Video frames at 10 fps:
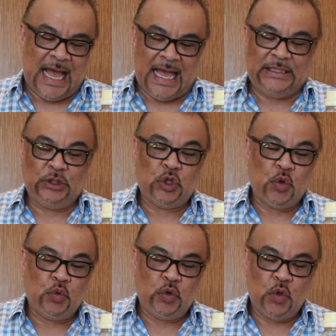I
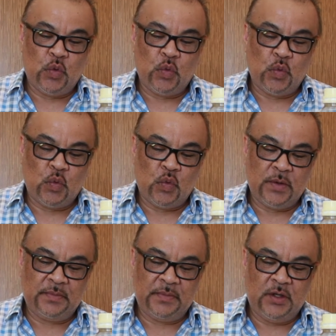don't know.
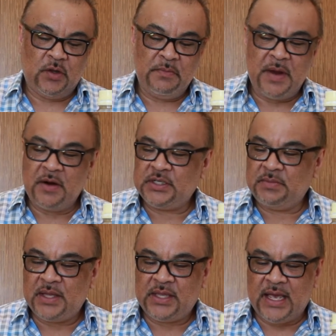A little
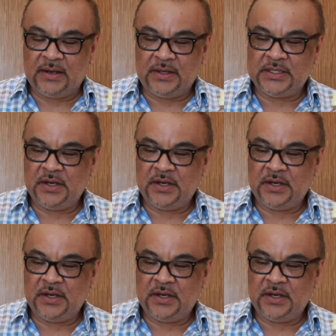embarrassed about that,